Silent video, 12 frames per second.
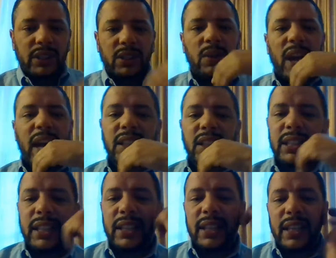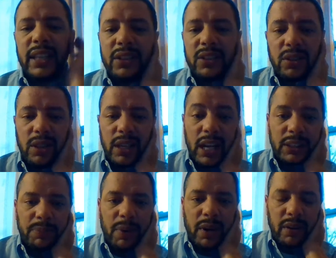to actually lead to the
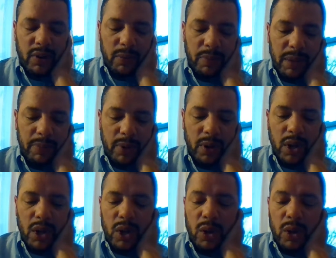next part of your paper,